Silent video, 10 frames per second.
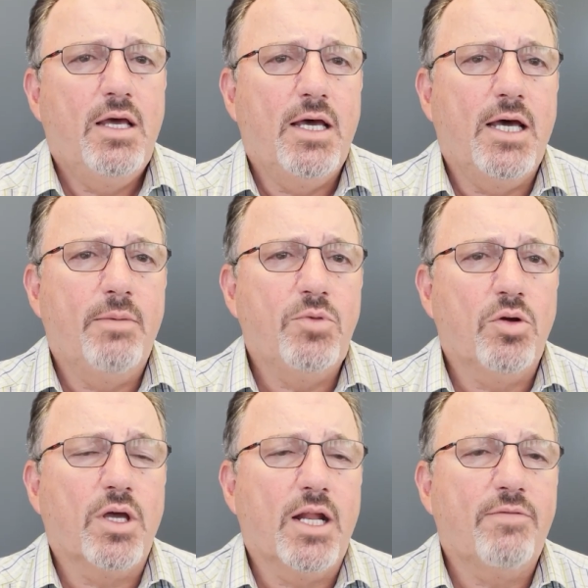um, you're
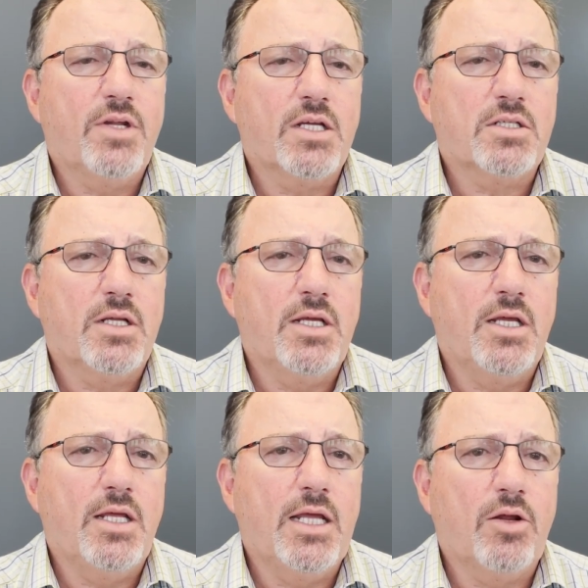going to have to
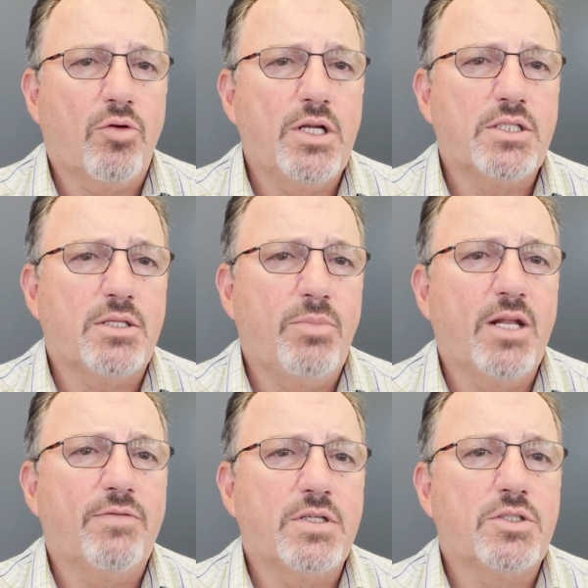actually increase the
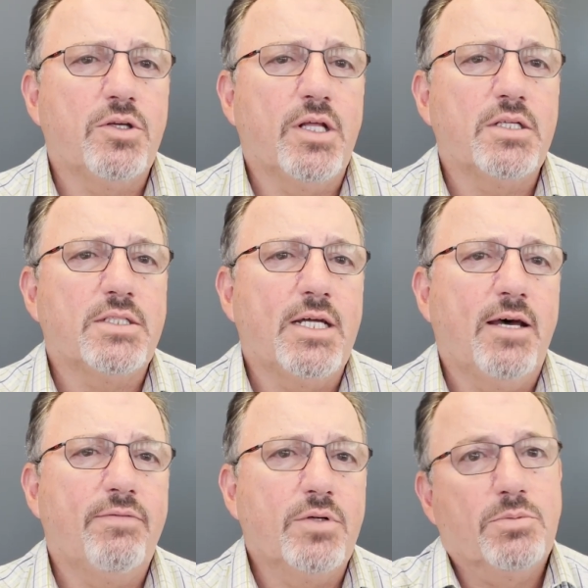benefits to those
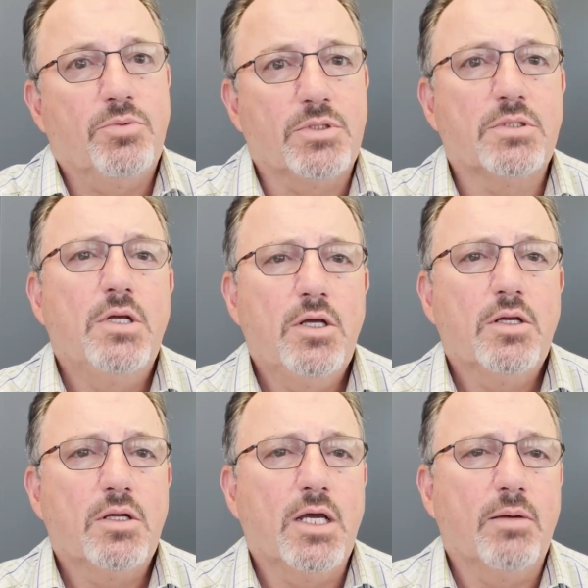staff, which puts
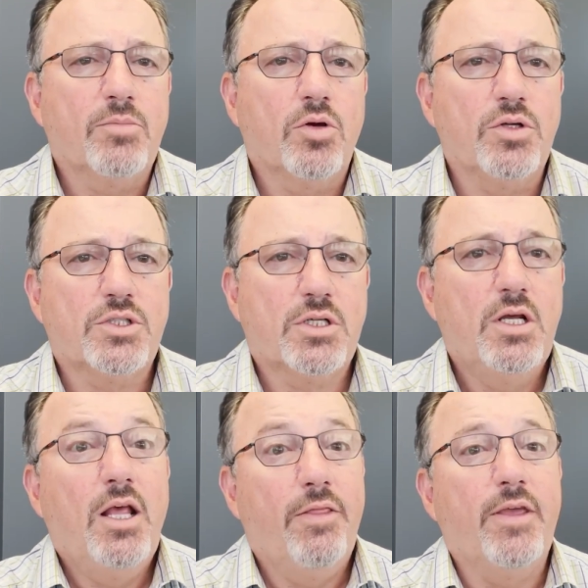um, costs
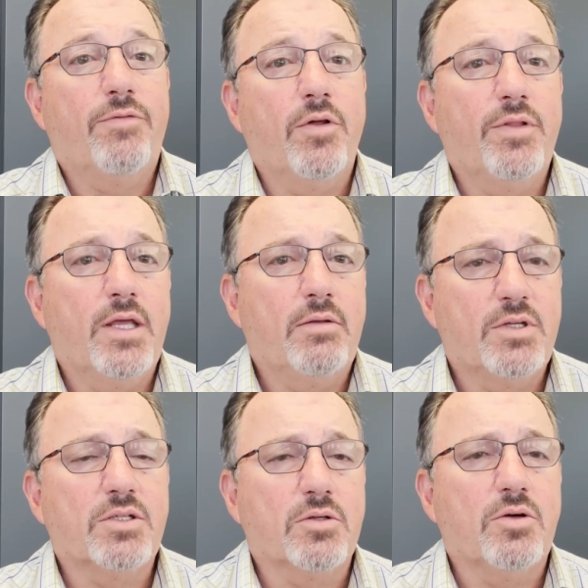therefore on the
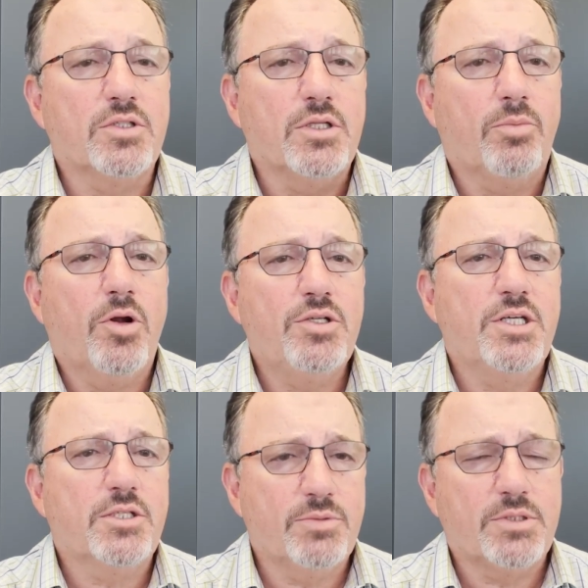additional costs on the
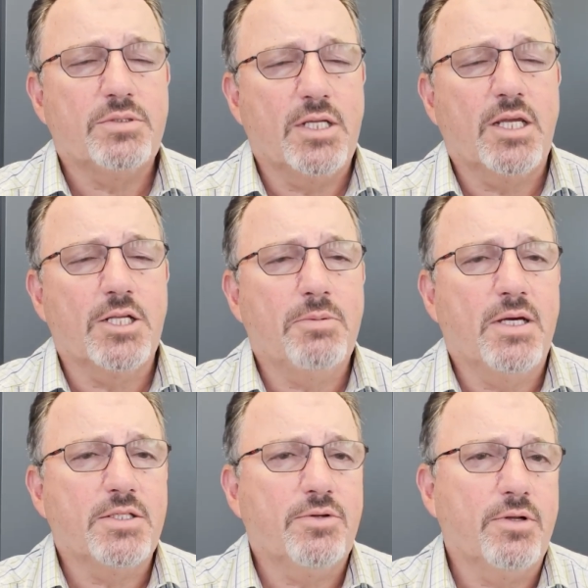projects, which then gets
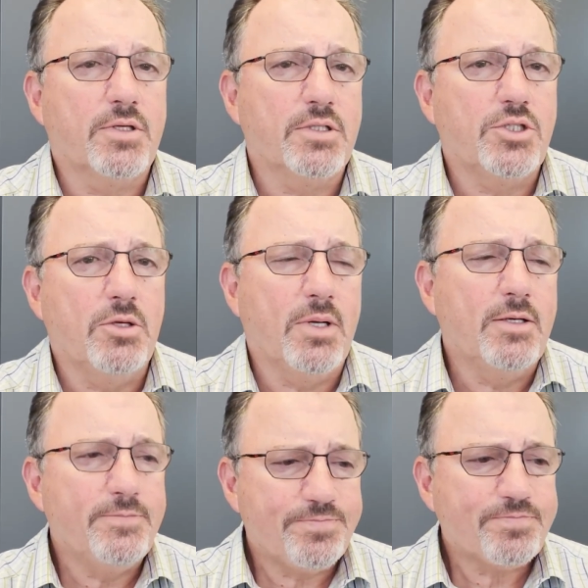passed through to the consumer.
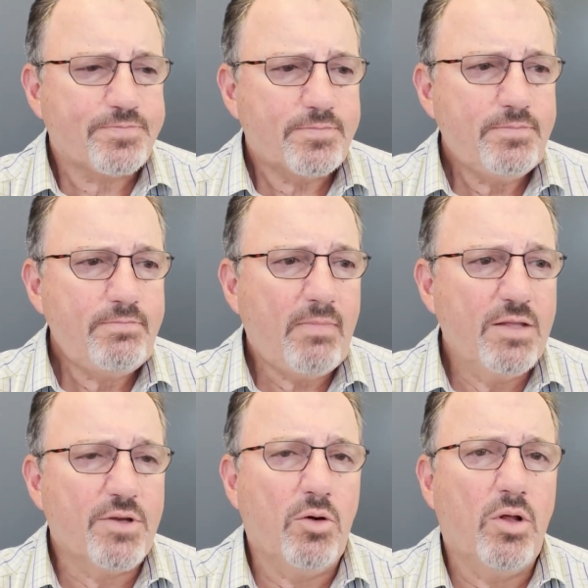
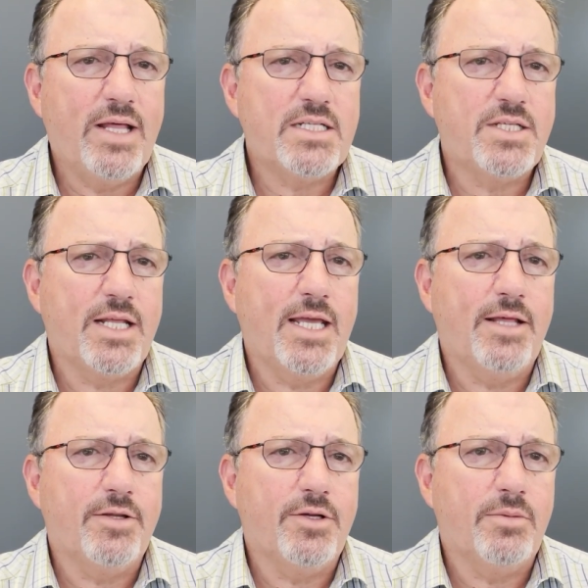So all that's sitting
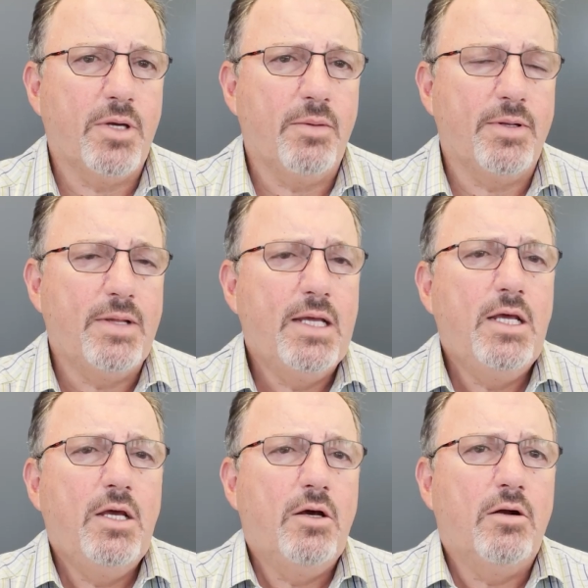out there at the moment.
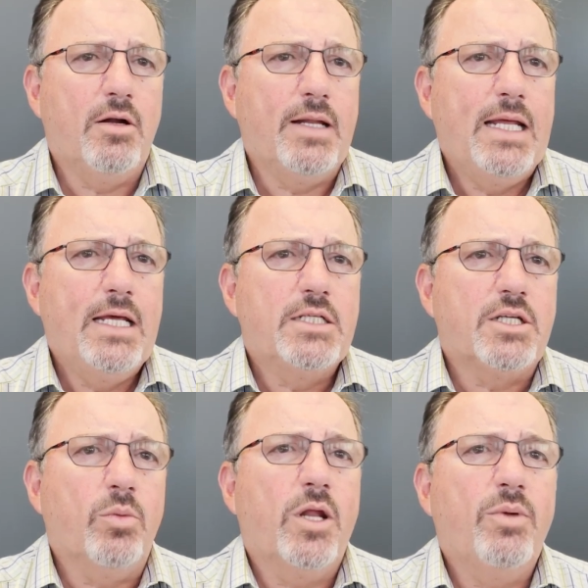Right.
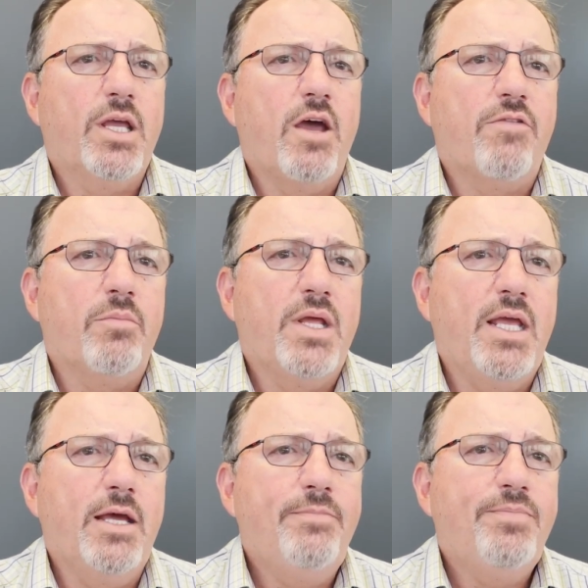So where do we go from
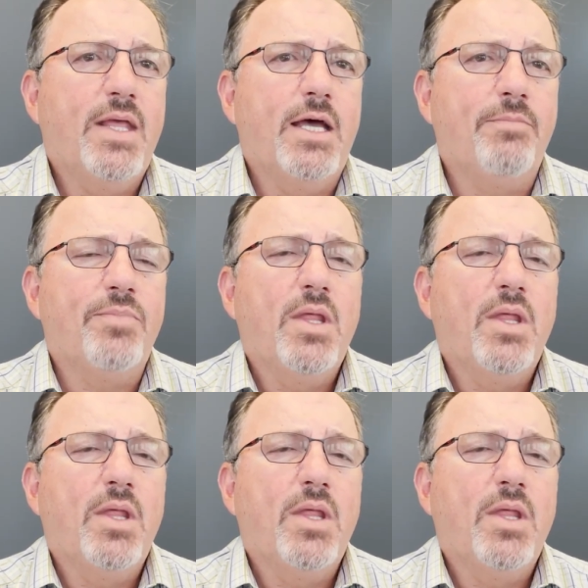here? Um,